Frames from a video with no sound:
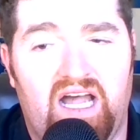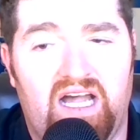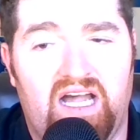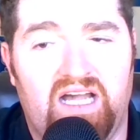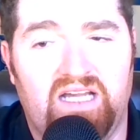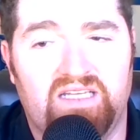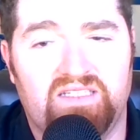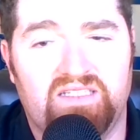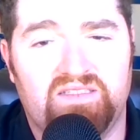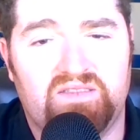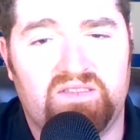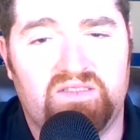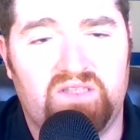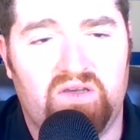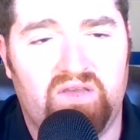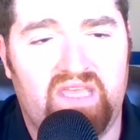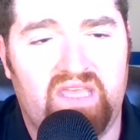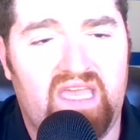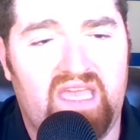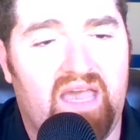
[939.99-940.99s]

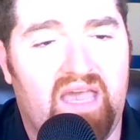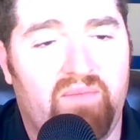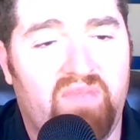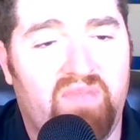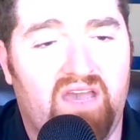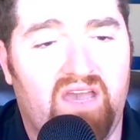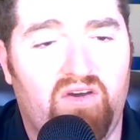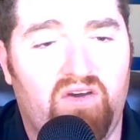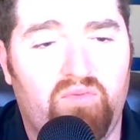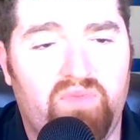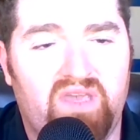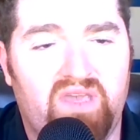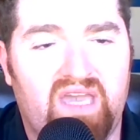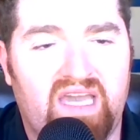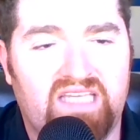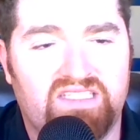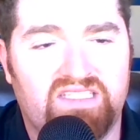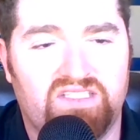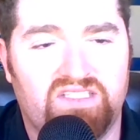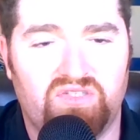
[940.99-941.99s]
So yeah, I mean, I hope
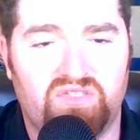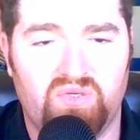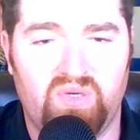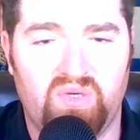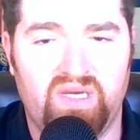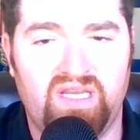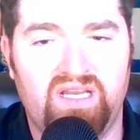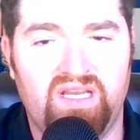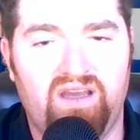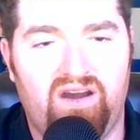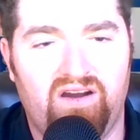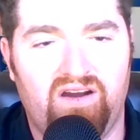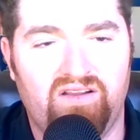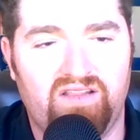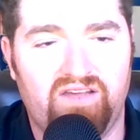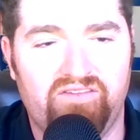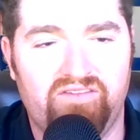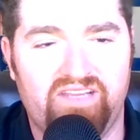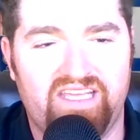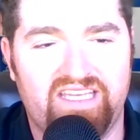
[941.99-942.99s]
you guys enjoyed
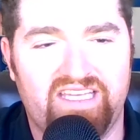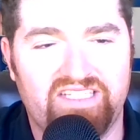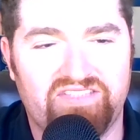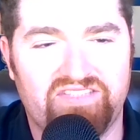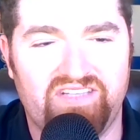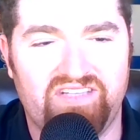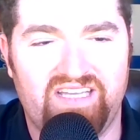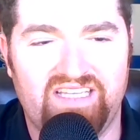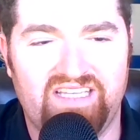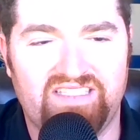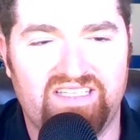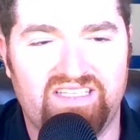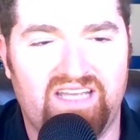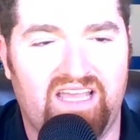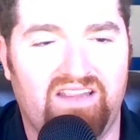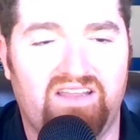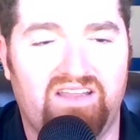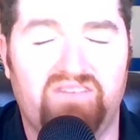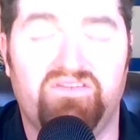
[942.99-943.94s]
our lovely history lesson.